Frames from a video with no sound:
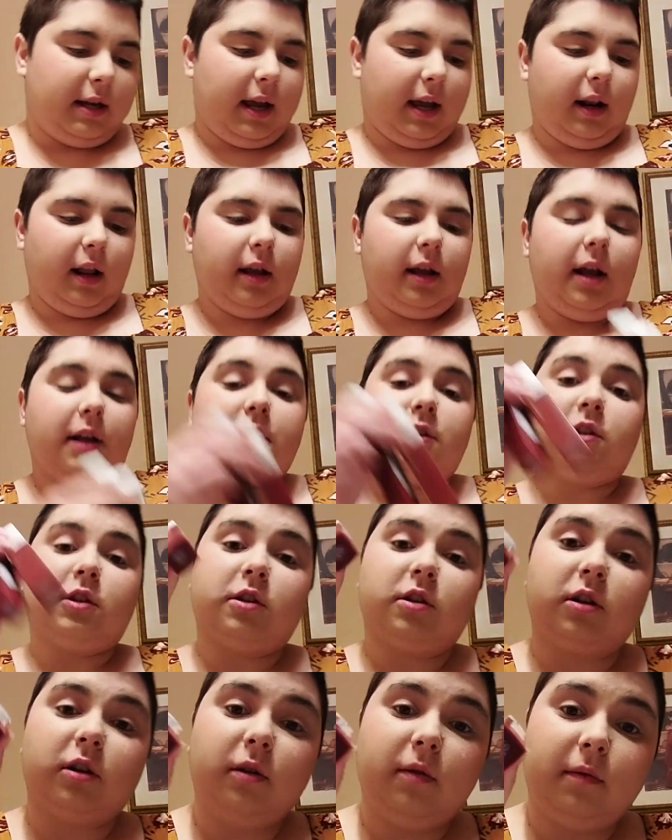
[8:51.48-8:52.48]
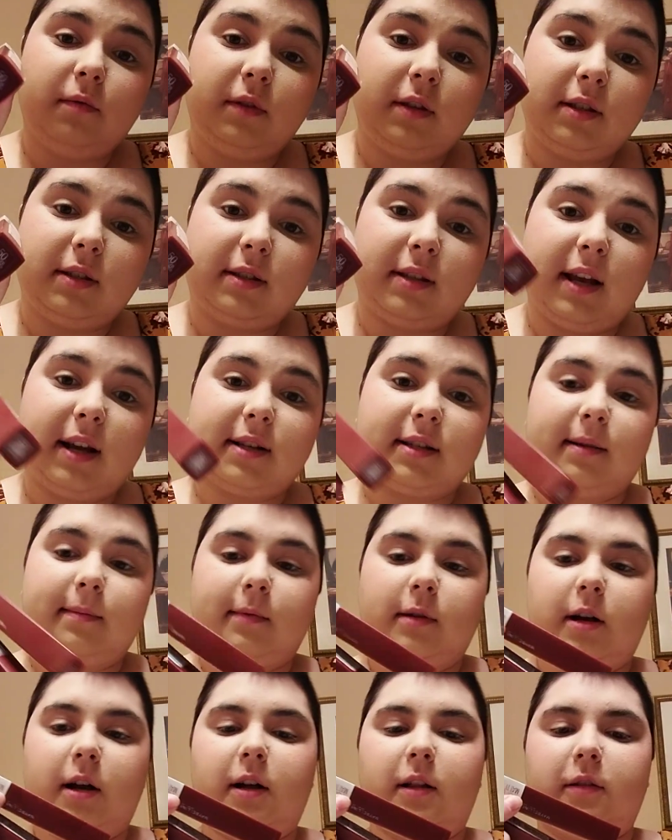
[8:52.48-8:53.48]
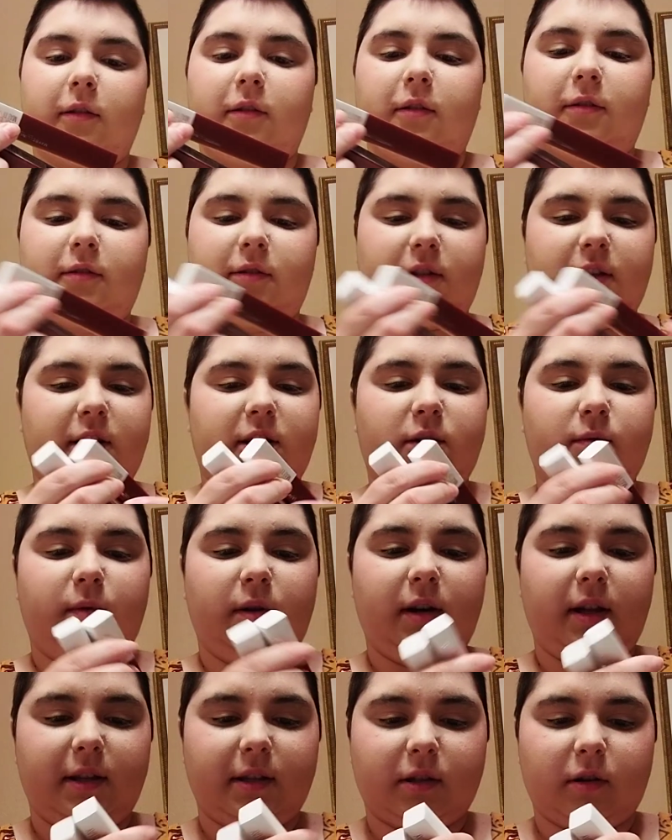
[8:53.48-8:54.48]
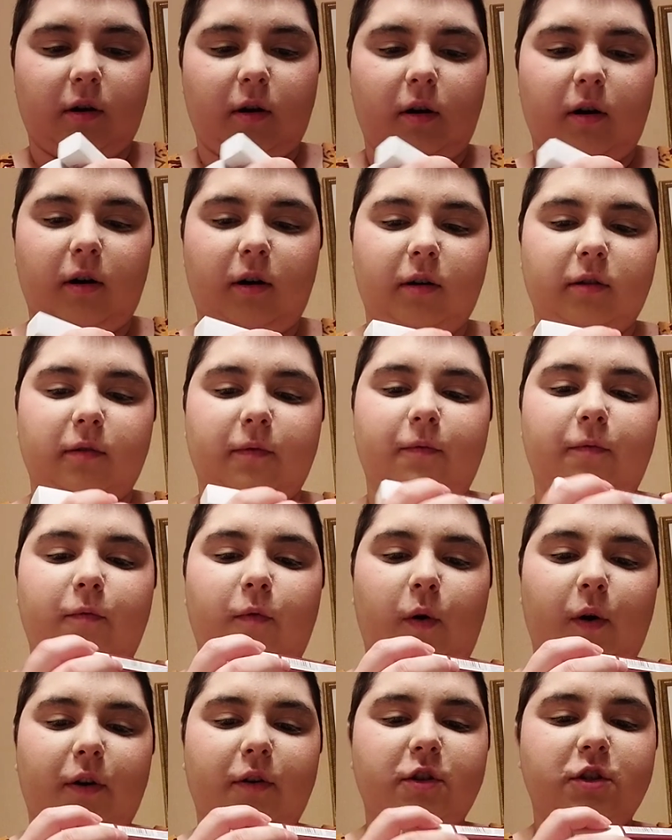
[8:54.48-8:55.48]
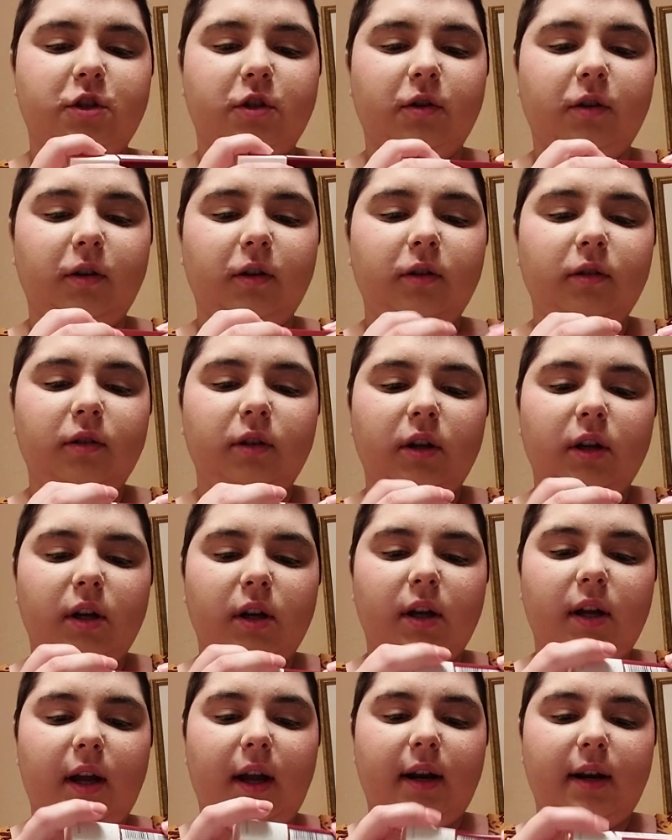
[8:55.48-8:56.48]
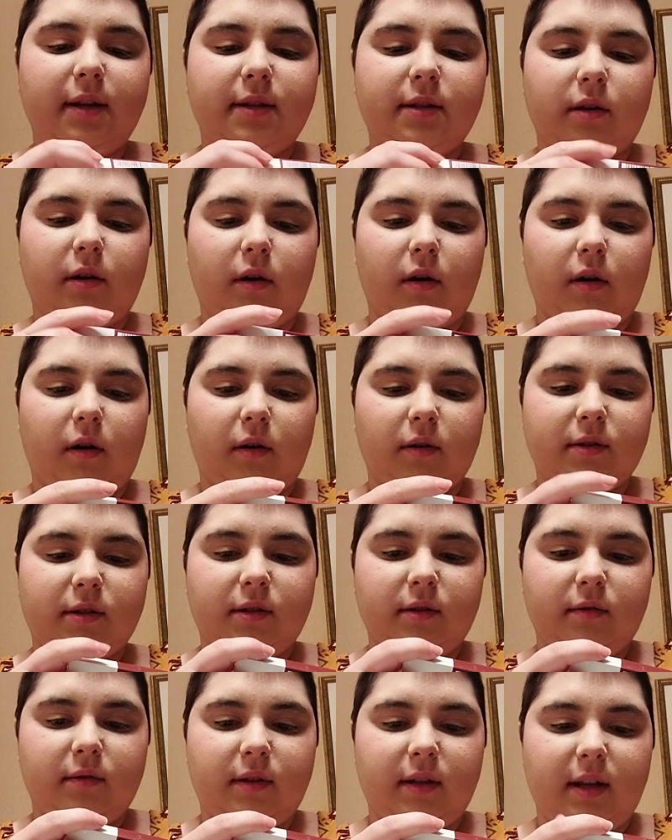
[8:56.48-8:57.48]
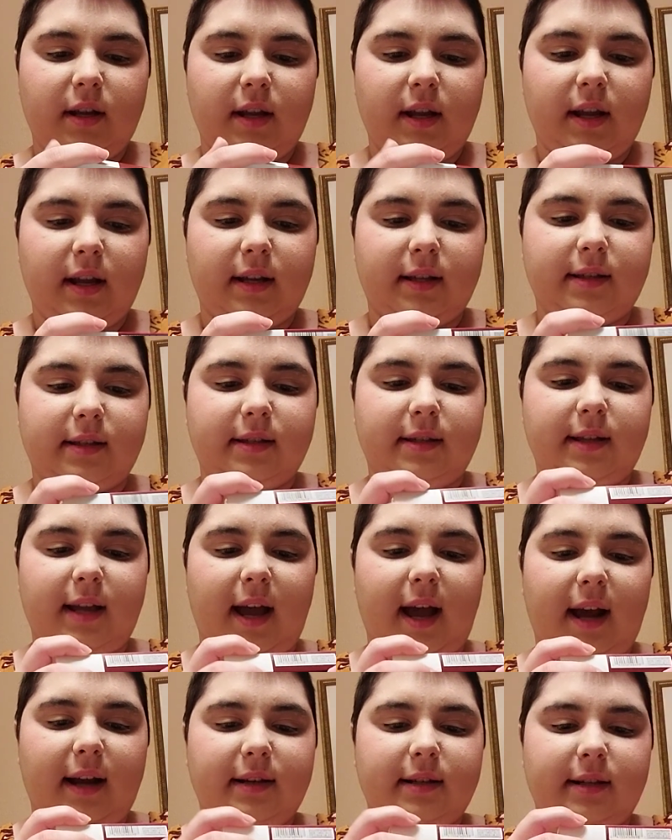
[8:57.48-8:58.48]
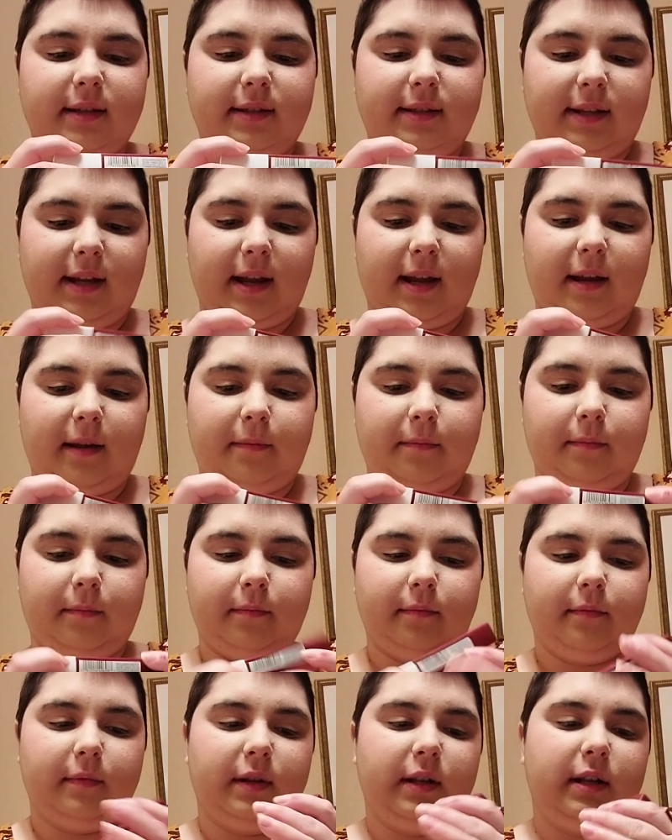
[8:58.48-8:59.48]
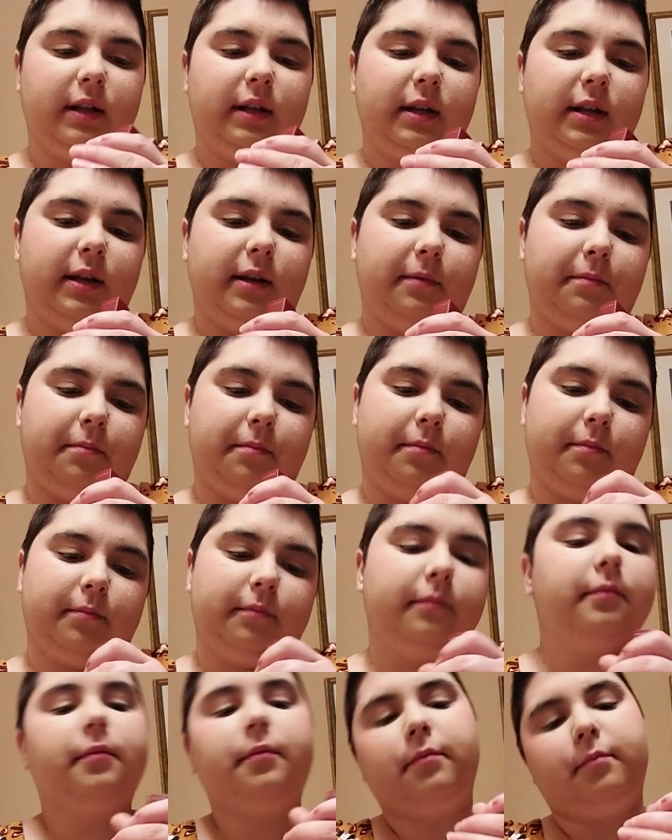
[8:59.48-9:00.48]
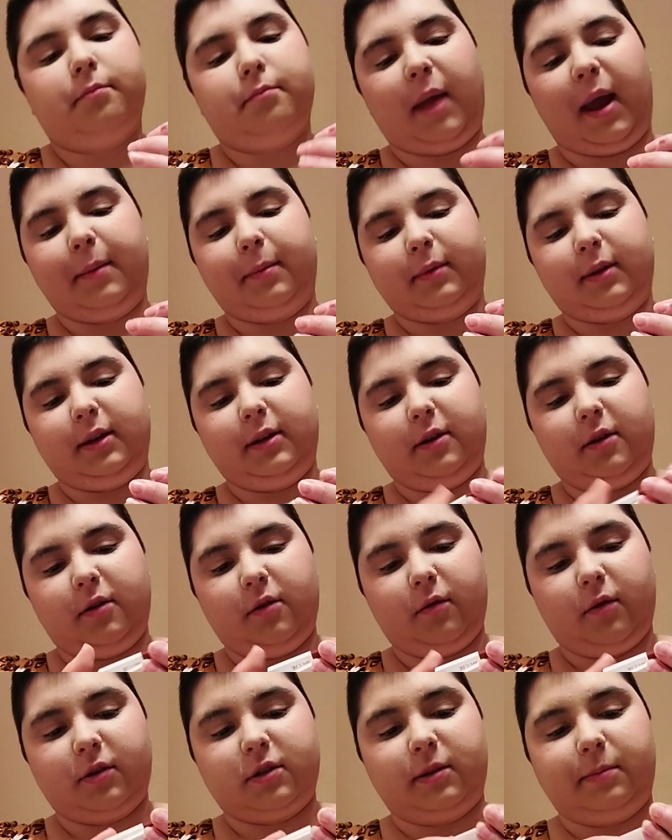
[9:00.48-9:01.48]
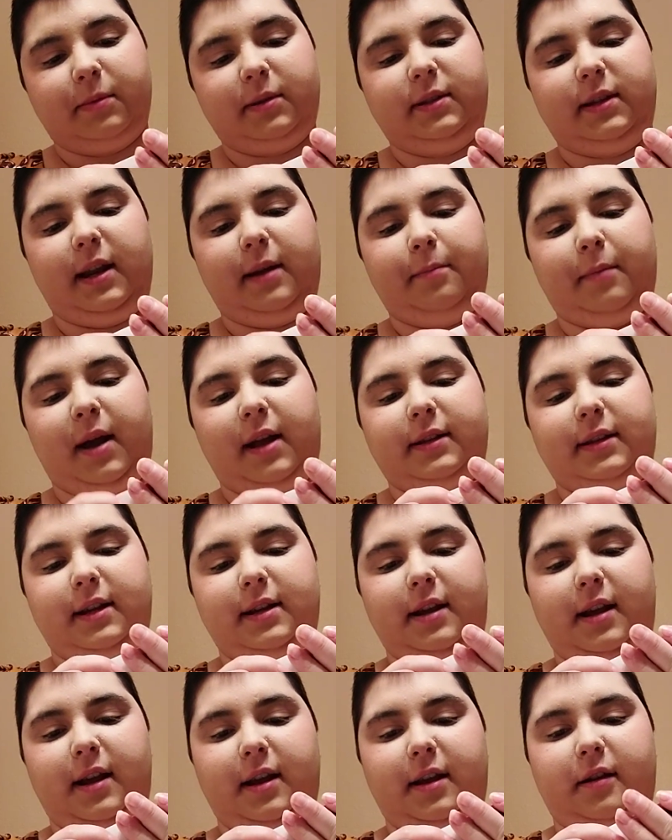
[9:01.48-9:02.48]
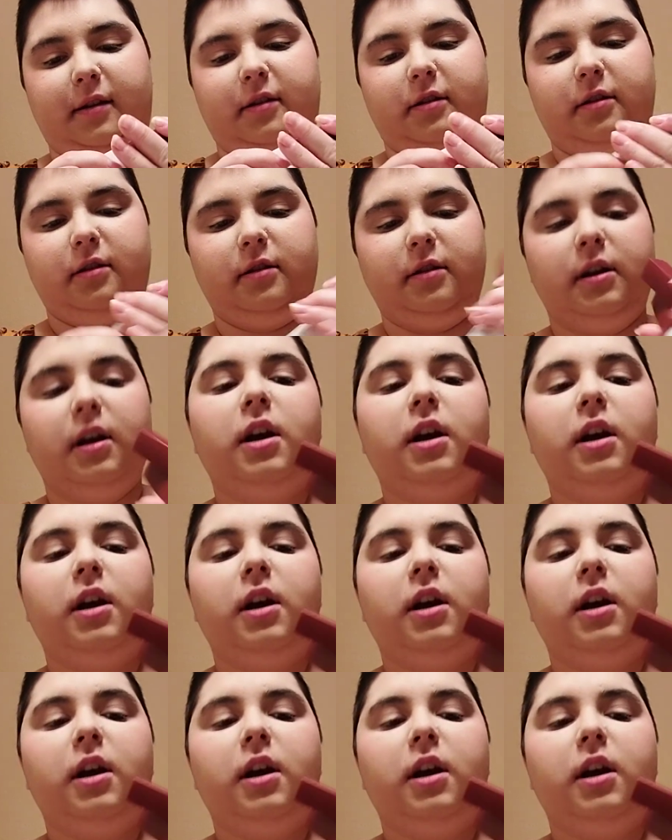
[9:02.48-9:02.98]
And I got two of these exact same color. This one is called Voyager. It is also the exact same Maybelline New York Superstay Matte Ink.